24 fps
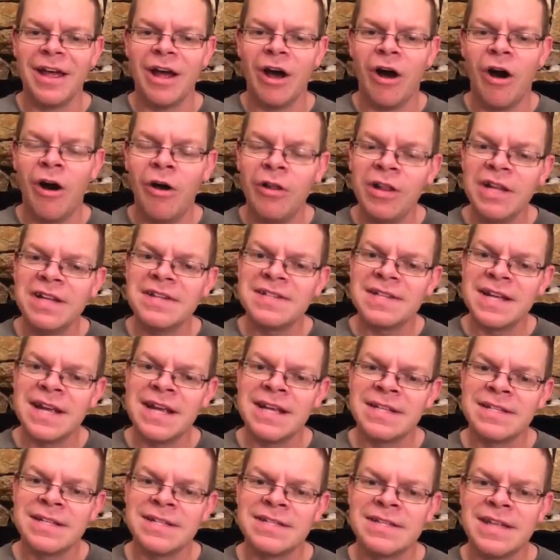All it
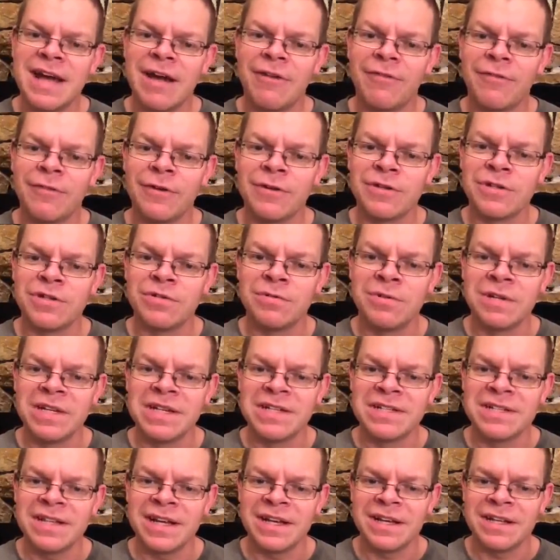takes is that first 20
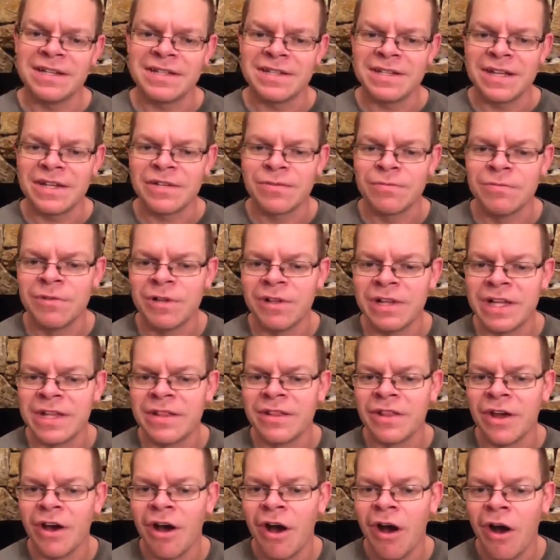seconds. That's really
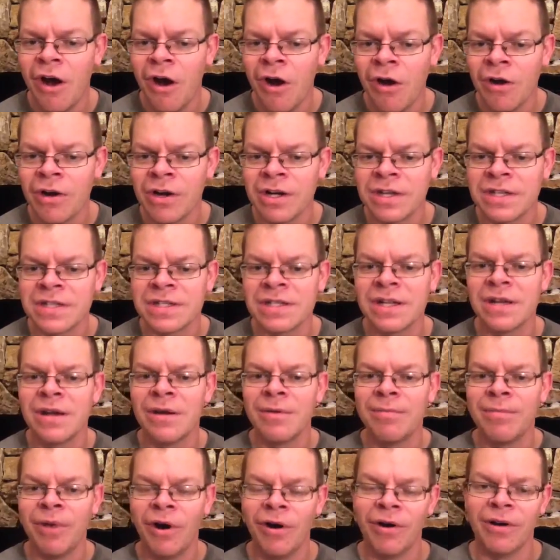the hardest
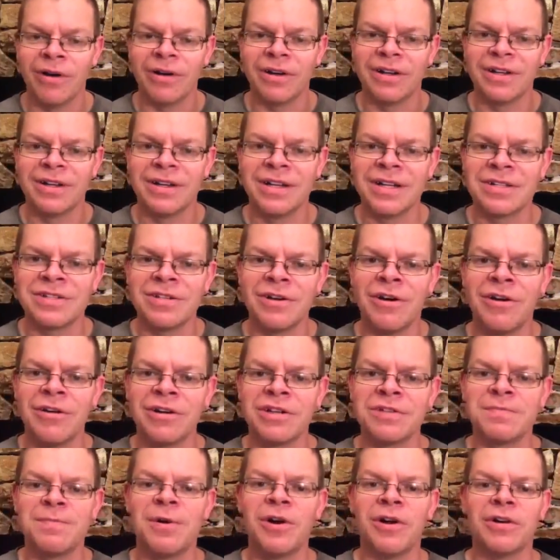part. That's the
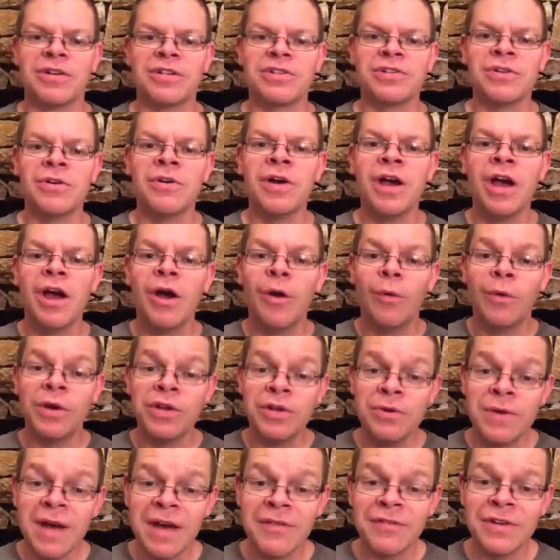hardest part. So what
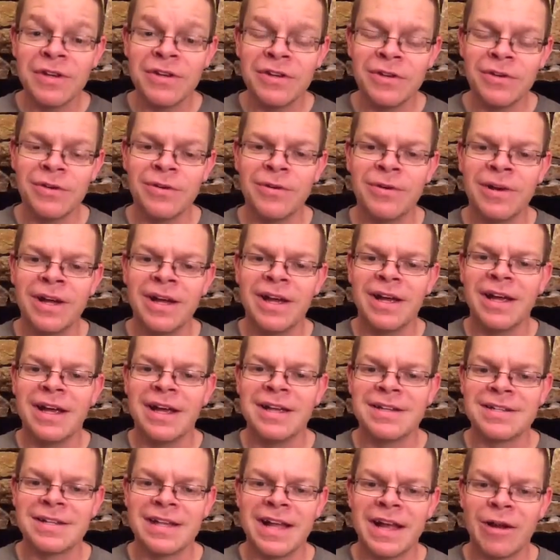you have to do
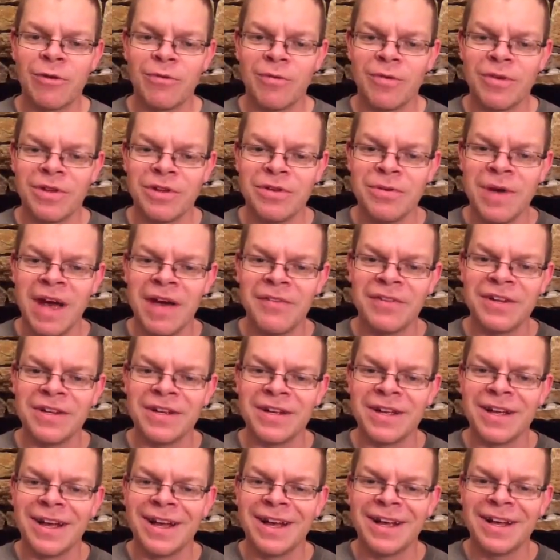is you have
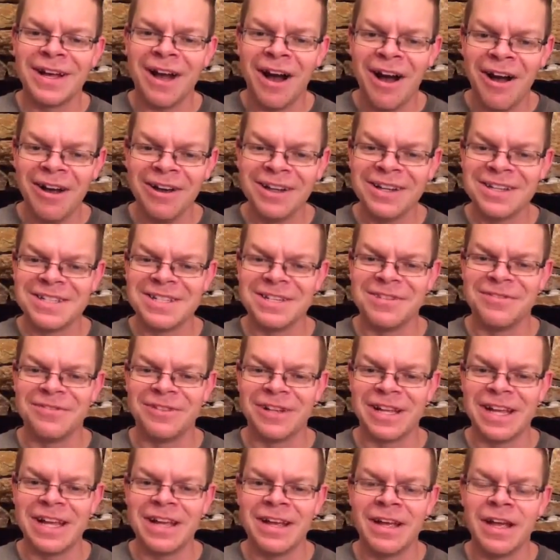to
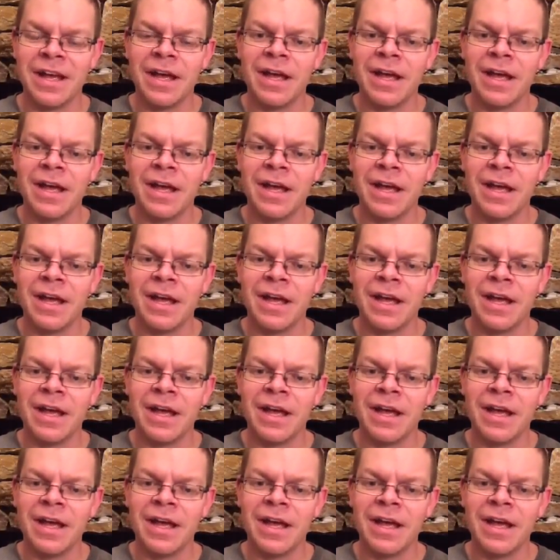cognitively